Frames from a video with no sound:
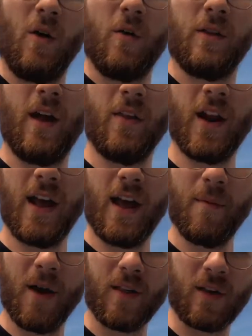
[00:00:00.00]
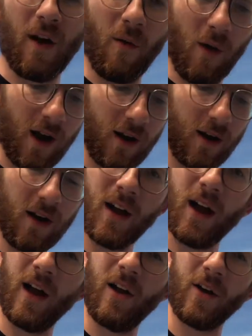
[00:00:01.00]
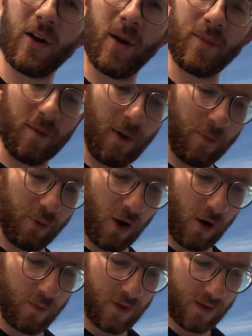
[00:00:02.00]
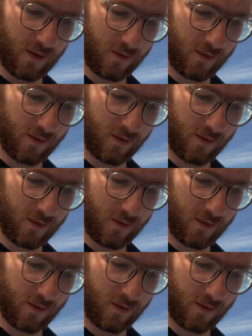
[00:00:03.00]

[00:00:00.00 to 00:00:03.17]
Now that I have my salt water, I hook it up to my probes,